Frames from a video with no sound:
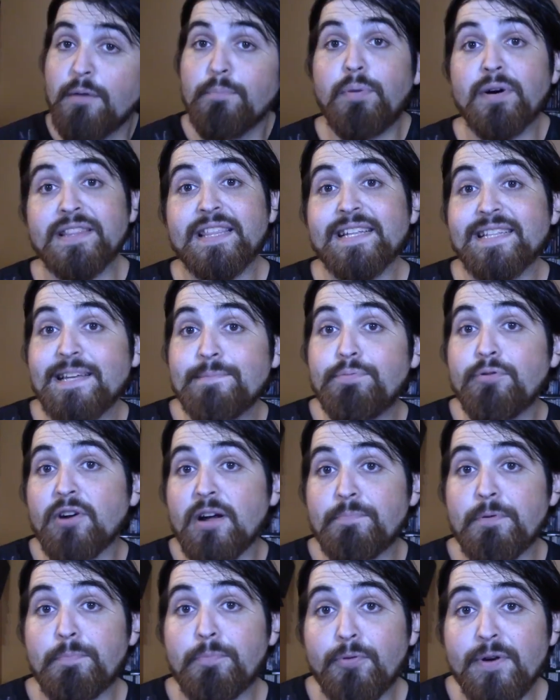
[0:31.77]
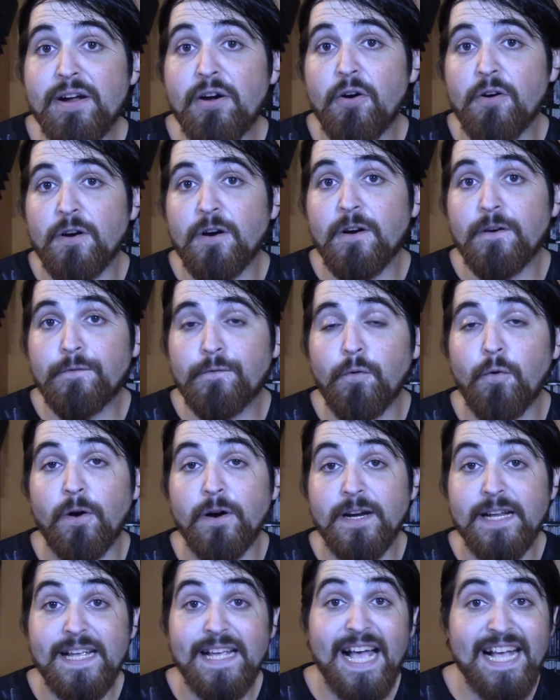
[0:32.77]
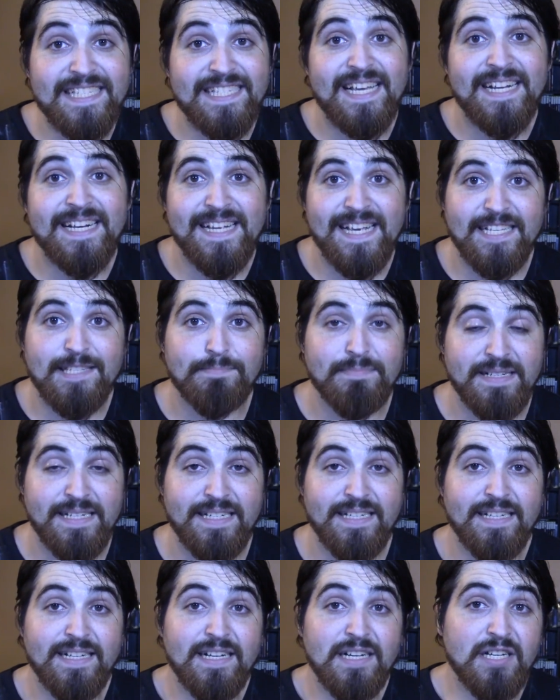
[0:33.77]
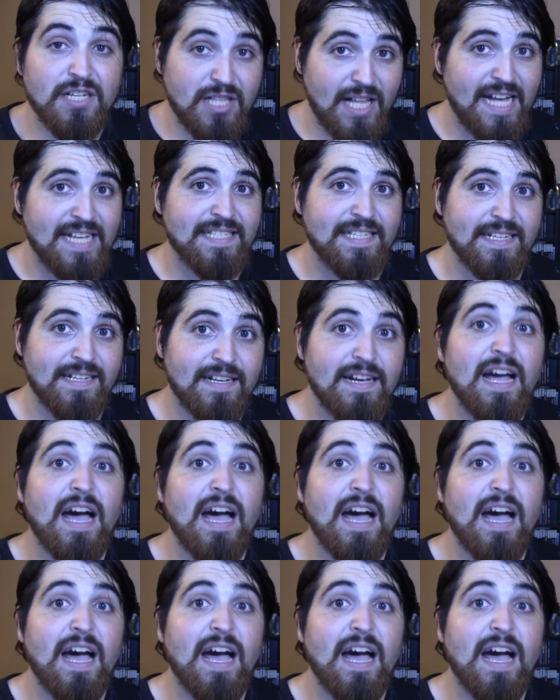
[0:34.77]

But they did put up a pre-order for the SNES Mini Classic.